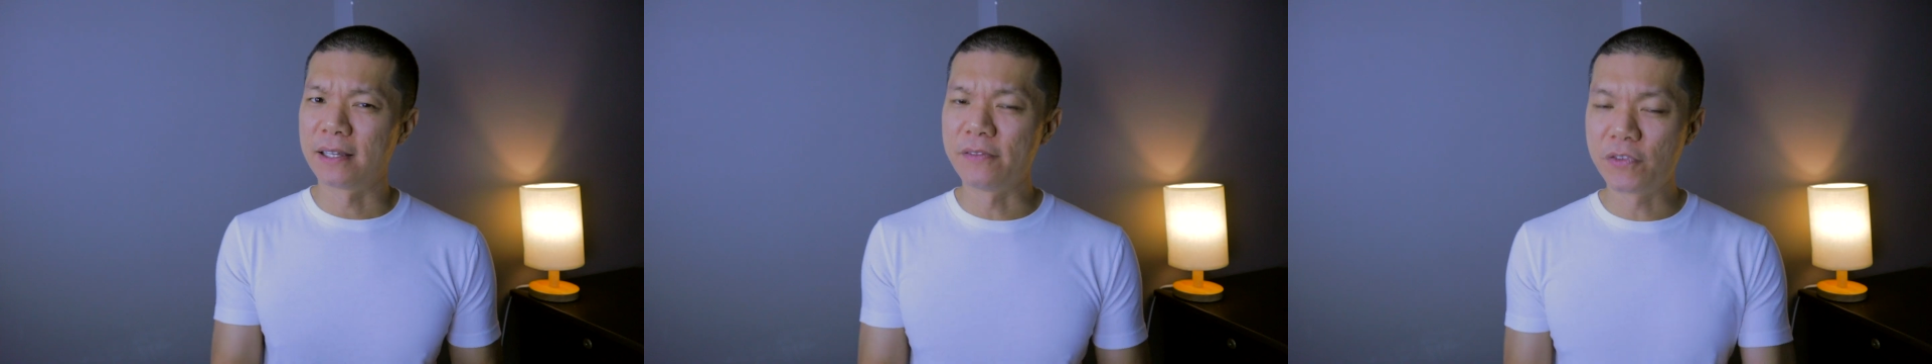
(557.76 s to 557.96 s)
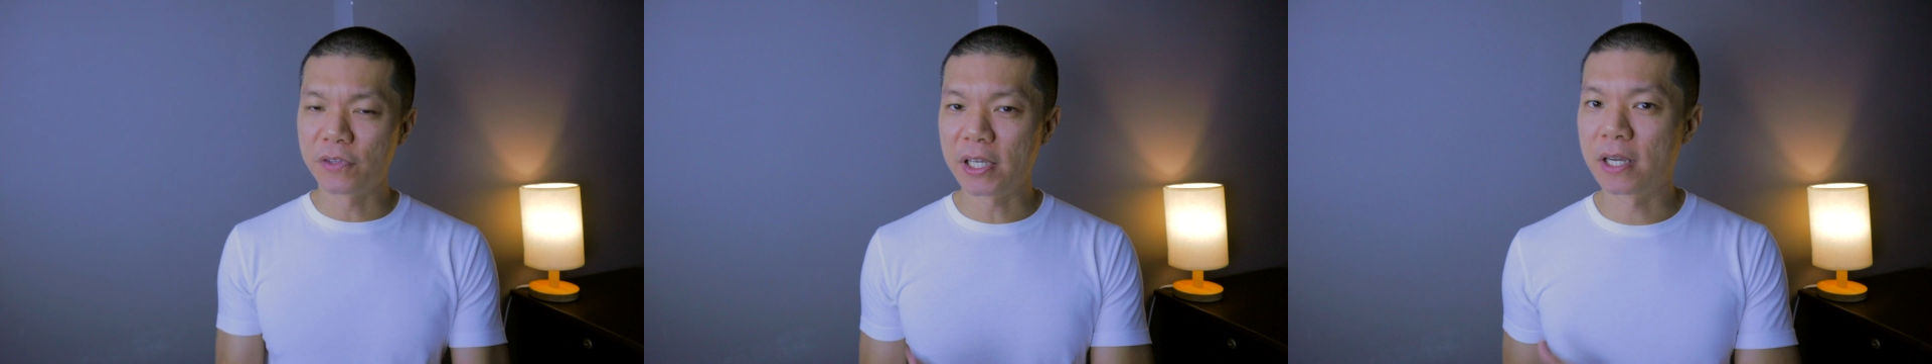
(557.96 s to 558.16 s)

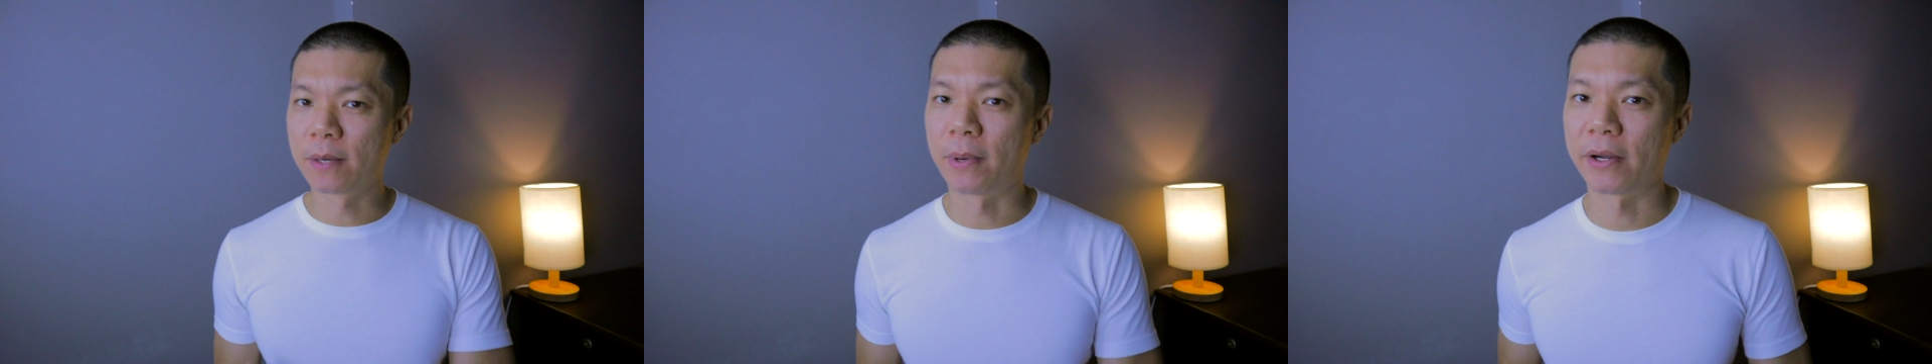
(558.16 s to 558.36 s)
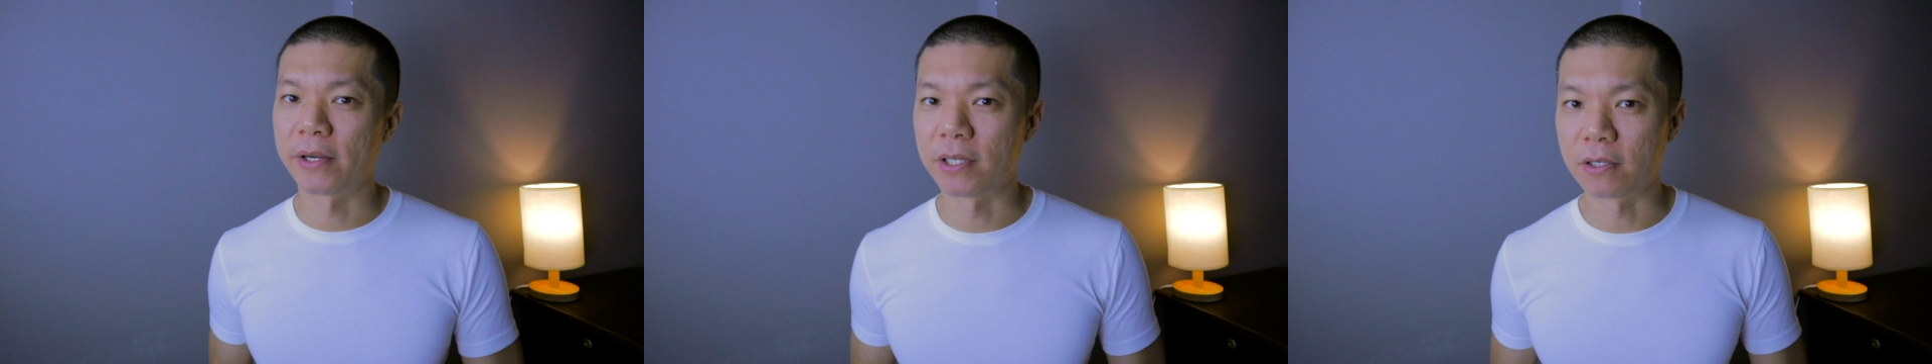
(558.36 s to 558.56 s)
if you think
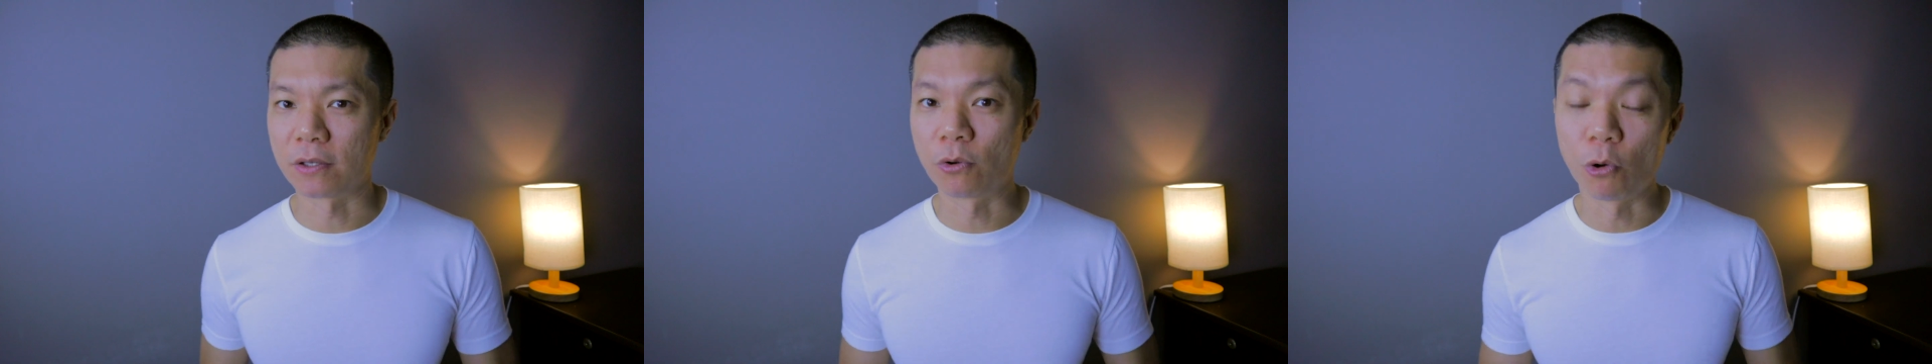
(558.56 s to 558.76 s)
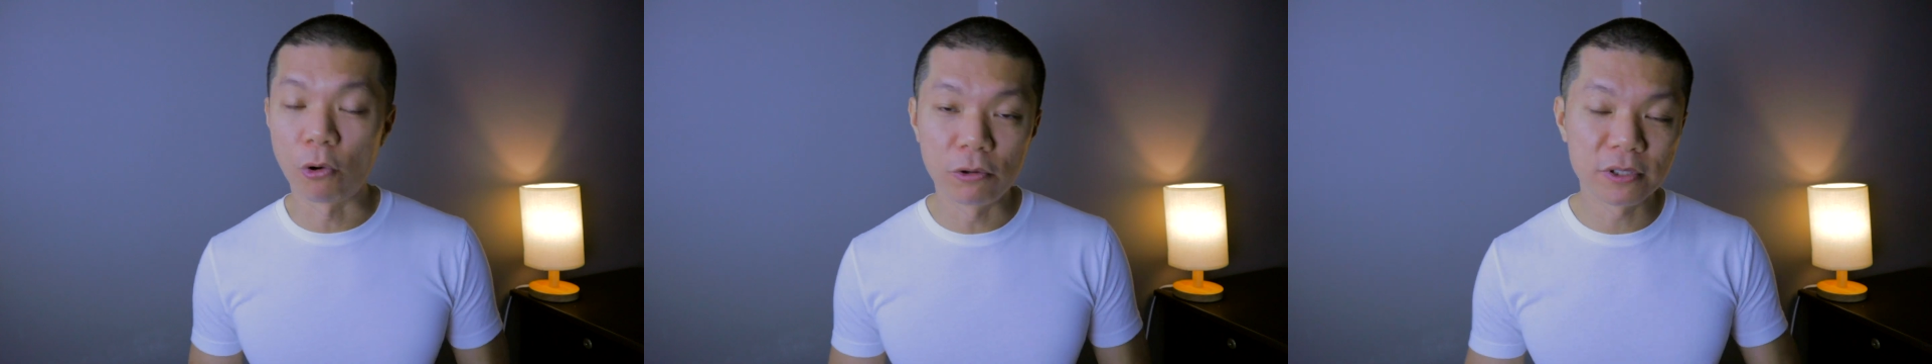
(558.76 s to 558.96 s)
about it,
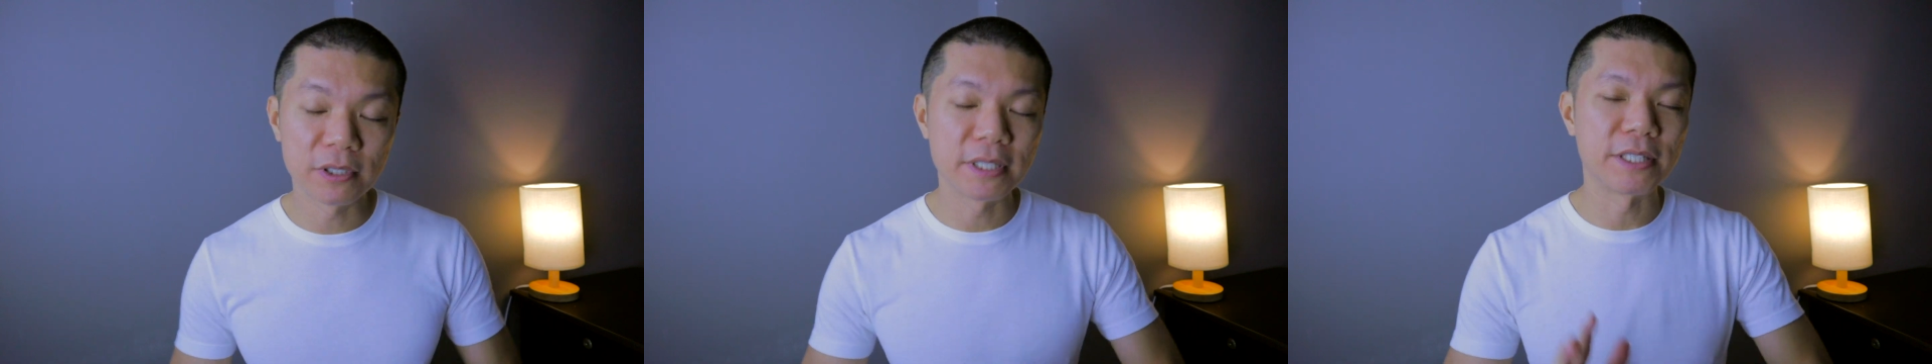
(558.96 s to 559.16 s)
gold